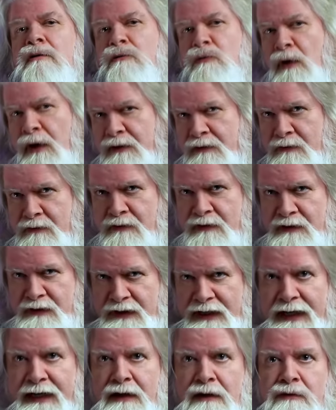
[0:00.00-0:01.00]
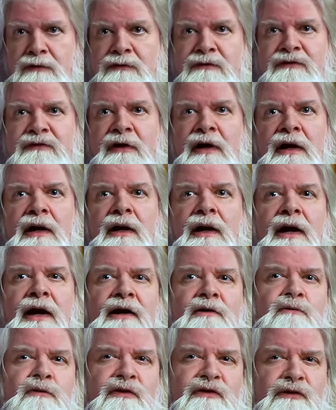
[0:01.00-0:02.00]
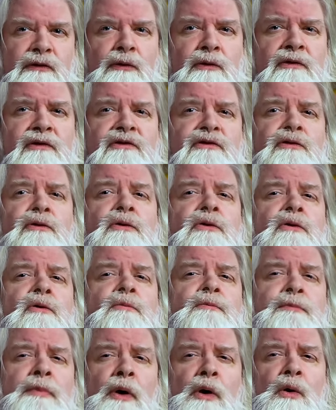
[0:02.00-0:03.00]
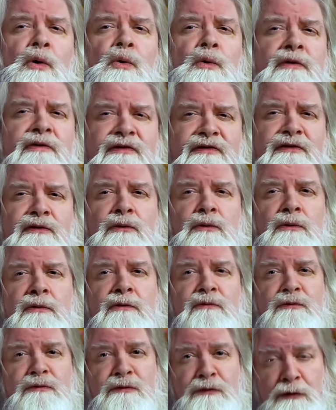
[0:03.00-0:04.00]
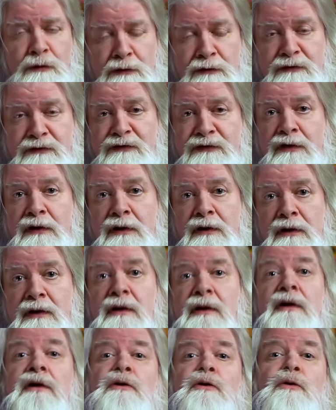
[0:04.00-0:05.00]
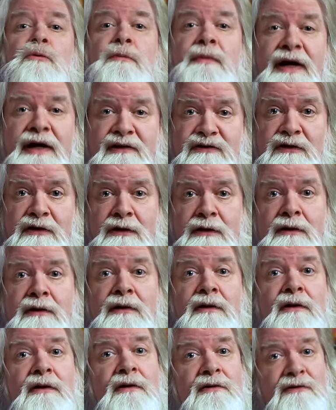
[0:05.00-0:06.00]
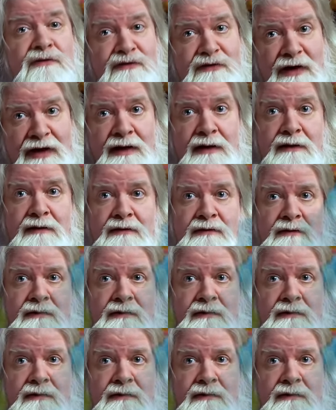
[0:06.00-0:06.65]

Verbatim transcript: rather than gowns, and resorted to her bow and sword first and her magic second.